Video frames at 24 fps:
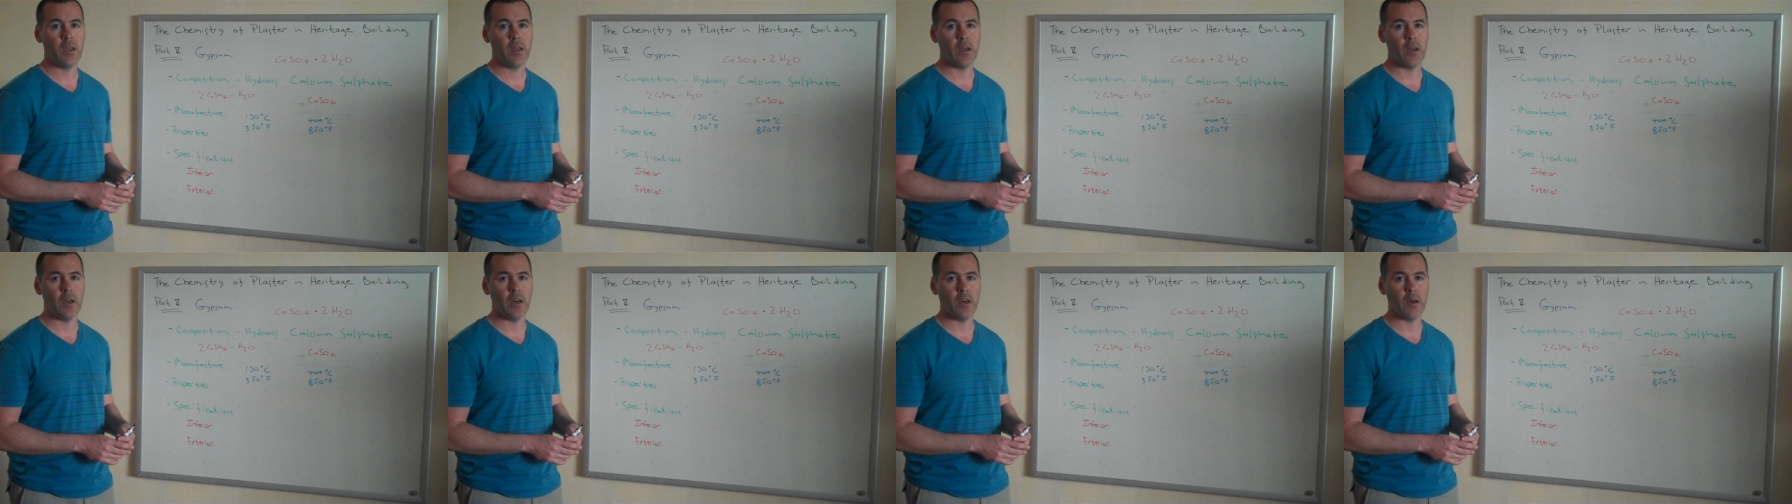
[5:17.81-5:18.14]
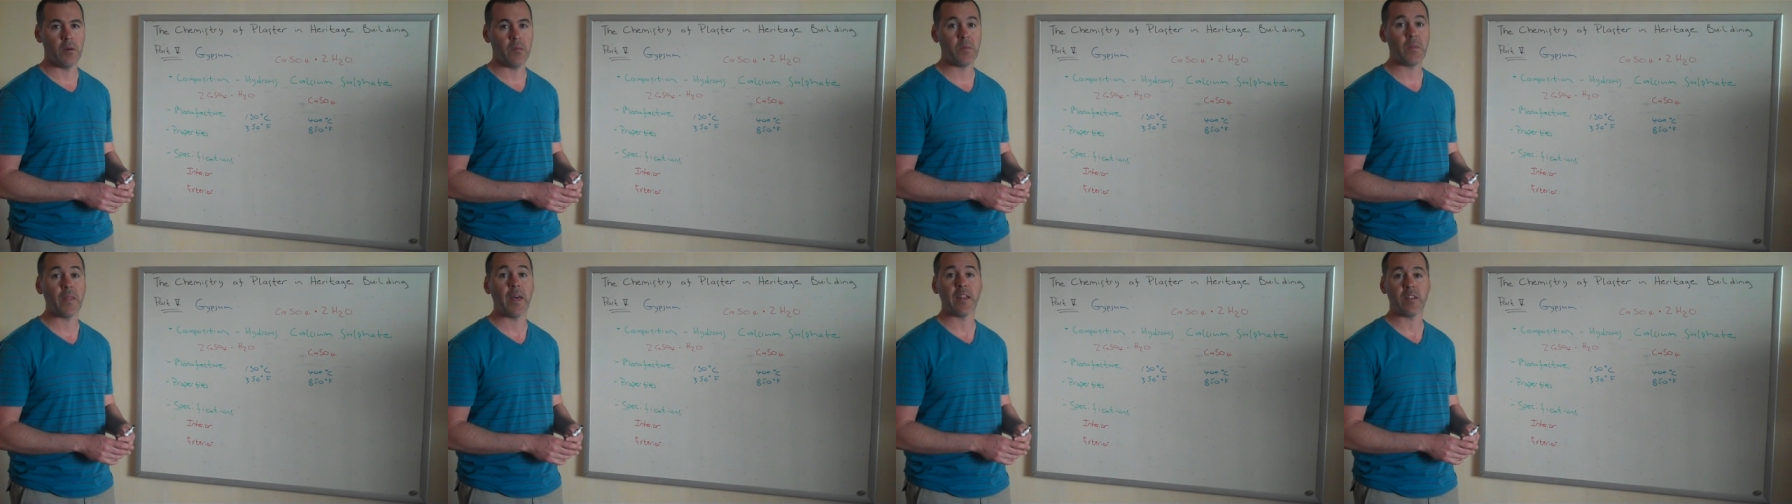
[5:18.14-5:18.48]
Uh,
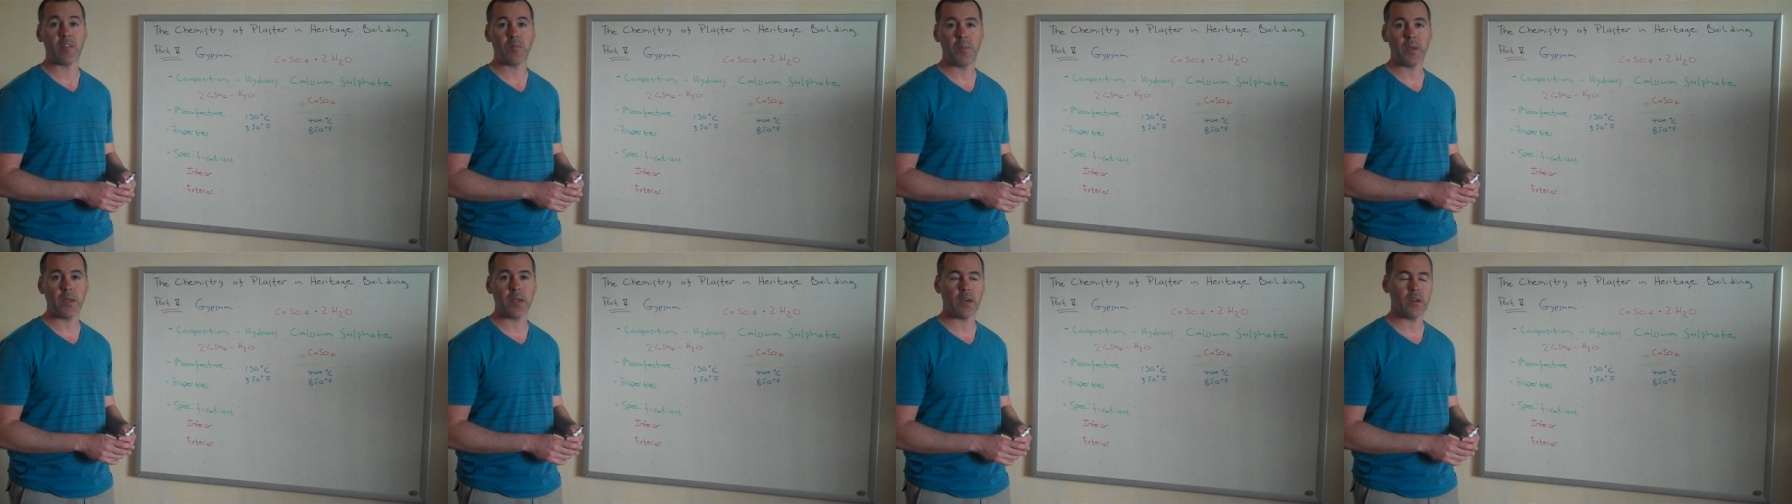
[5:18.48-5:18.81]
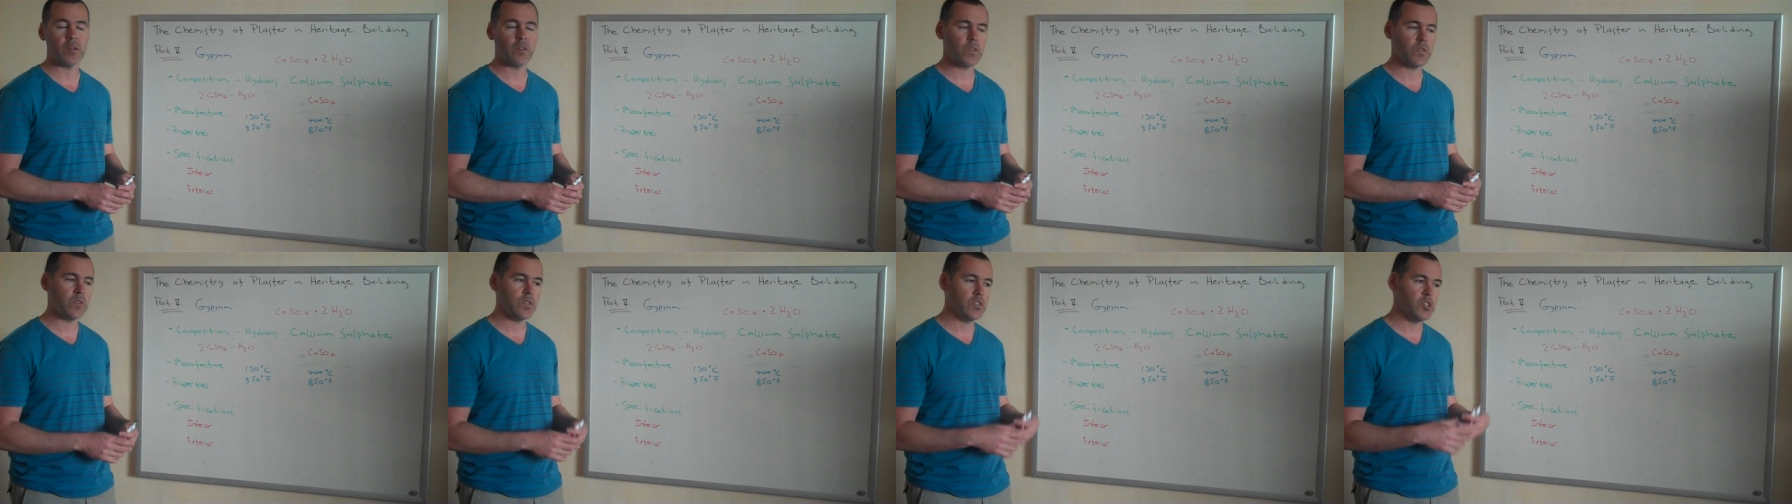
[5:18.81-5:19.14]
that's
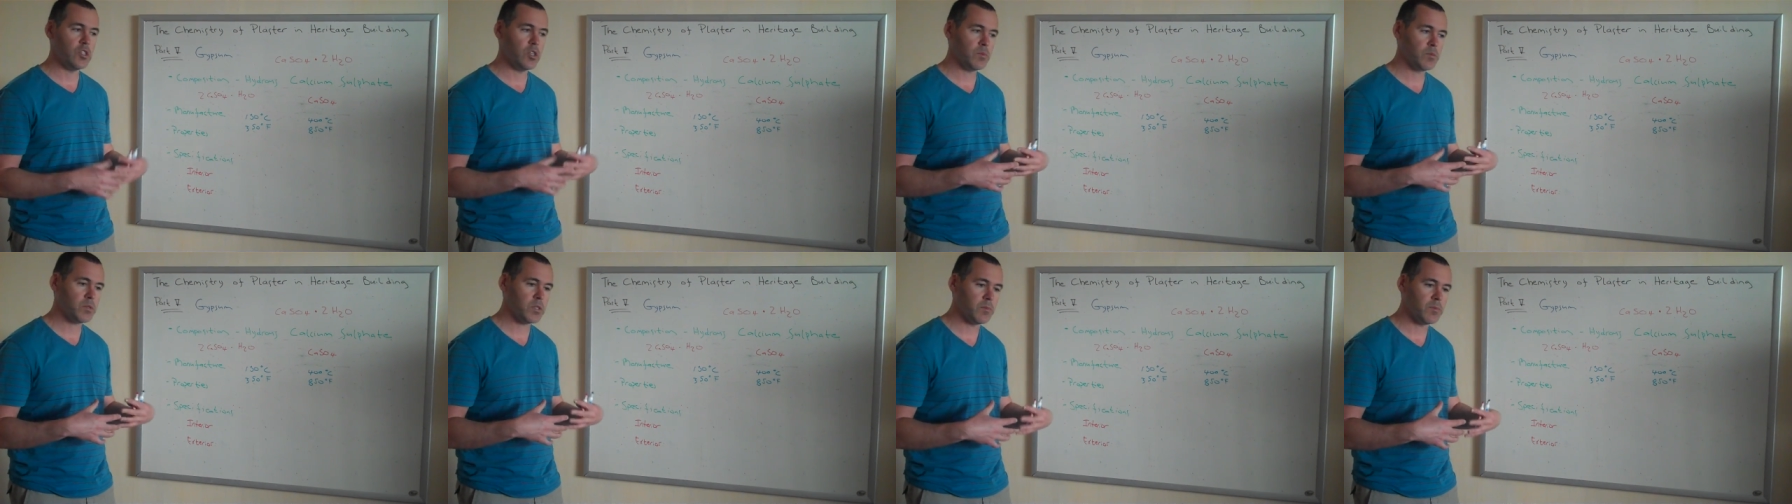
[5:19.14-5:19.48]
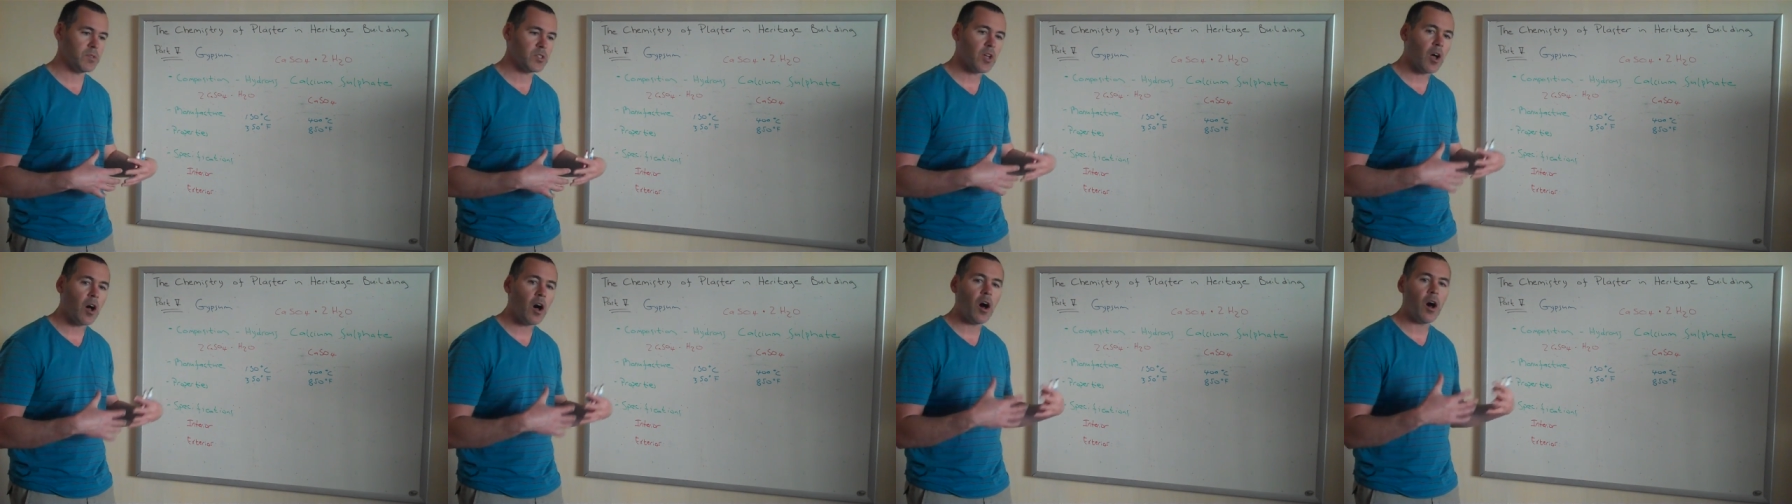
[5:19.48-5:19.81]
because the gypsum
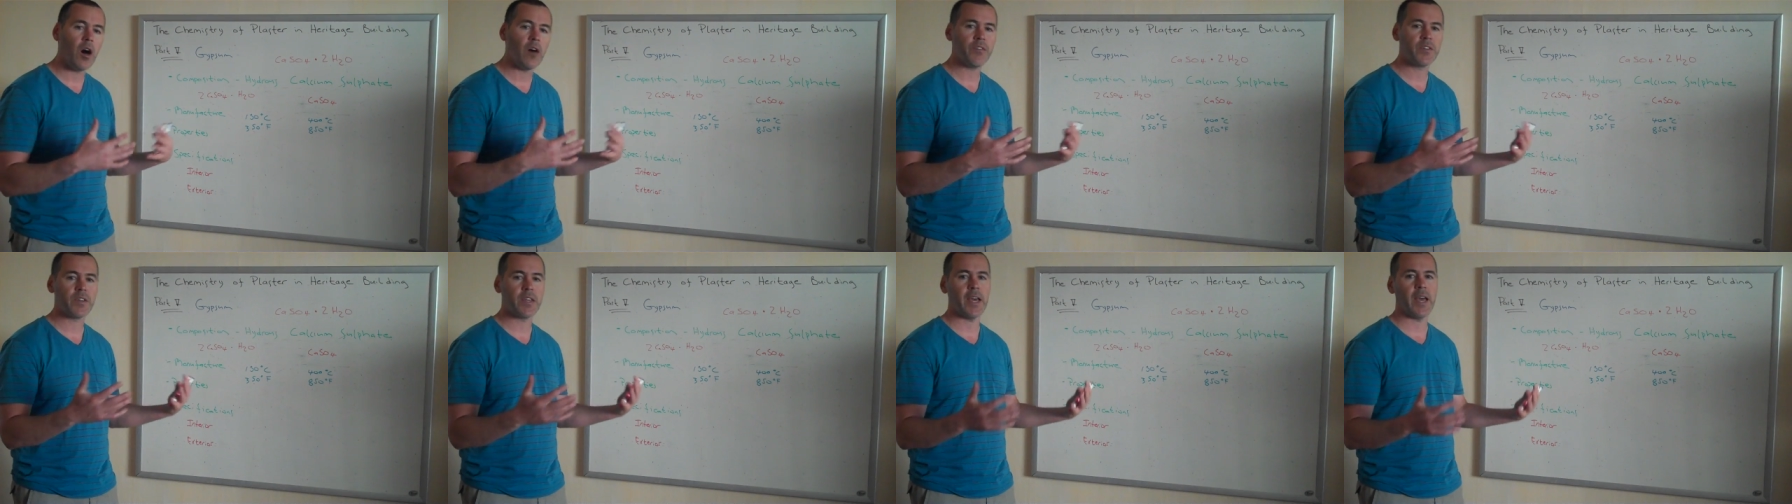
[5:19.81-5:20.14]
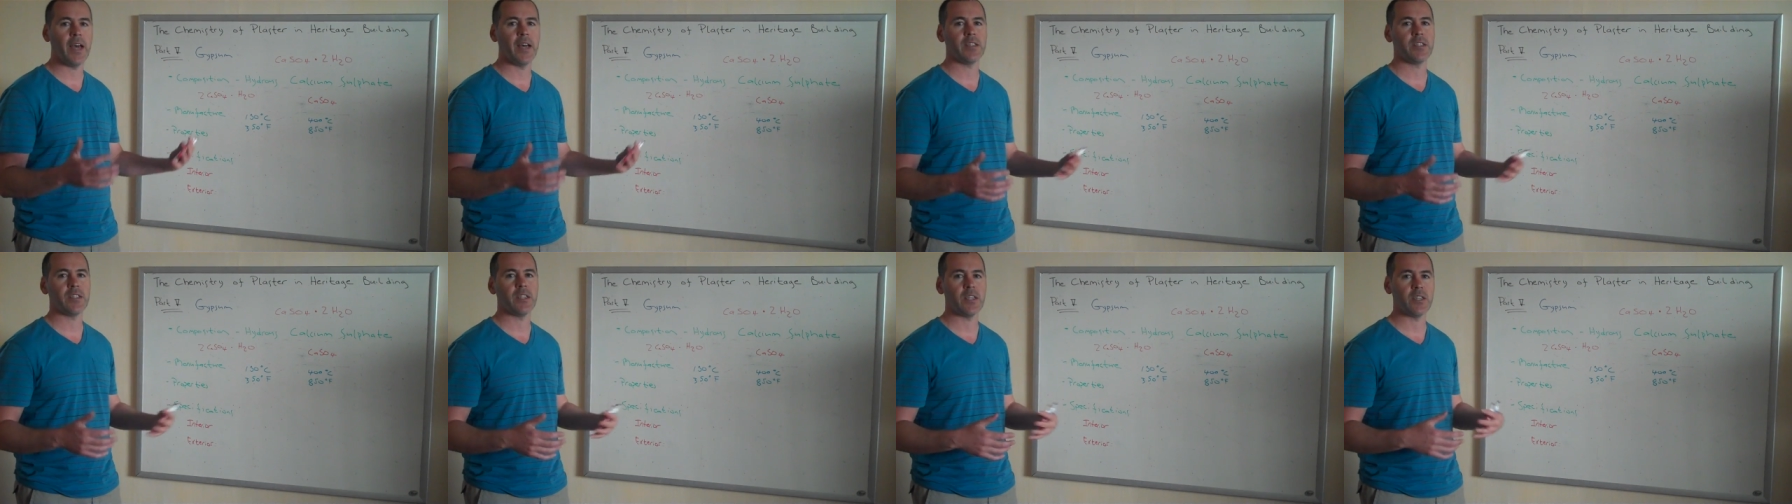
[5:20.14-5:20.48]
is
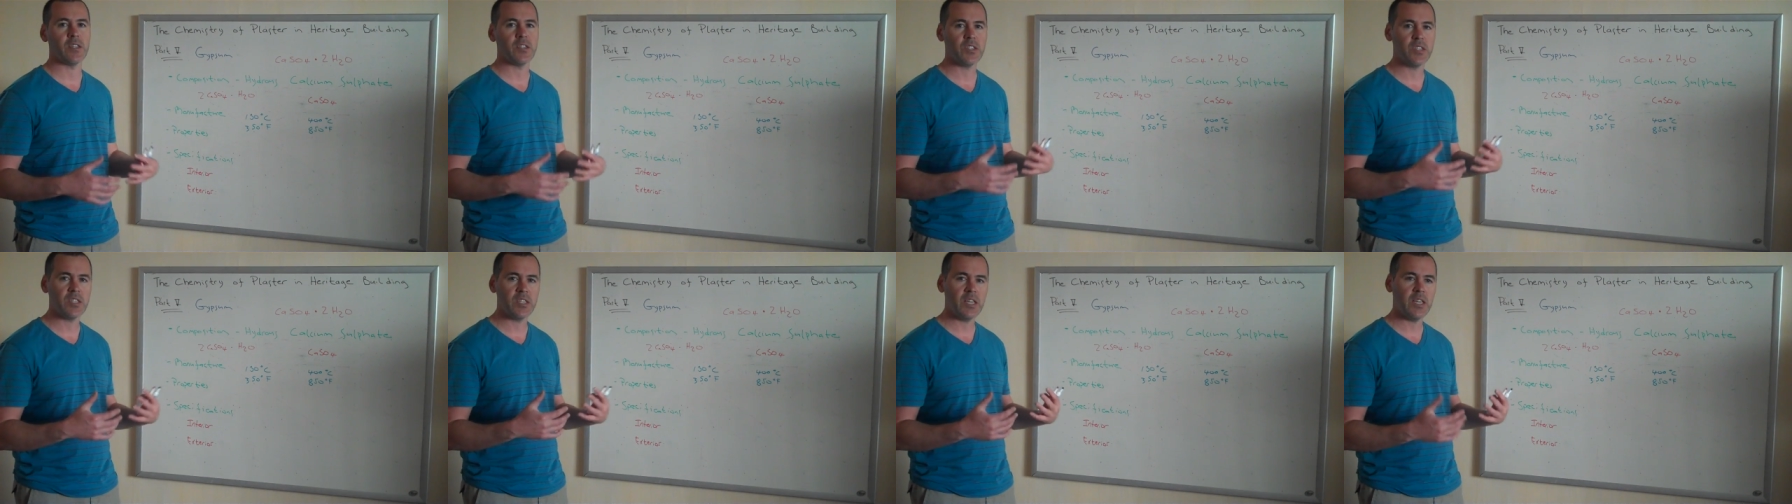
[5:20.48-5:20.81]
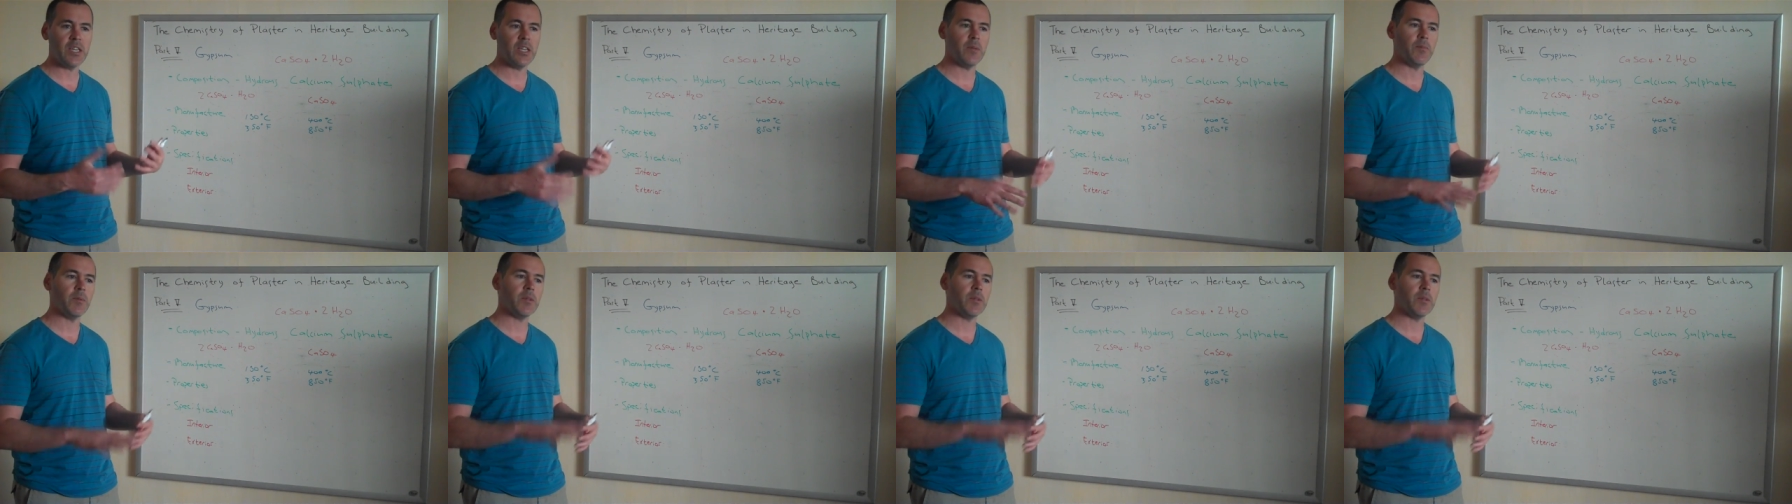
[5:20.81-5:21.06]
off-gassing steam,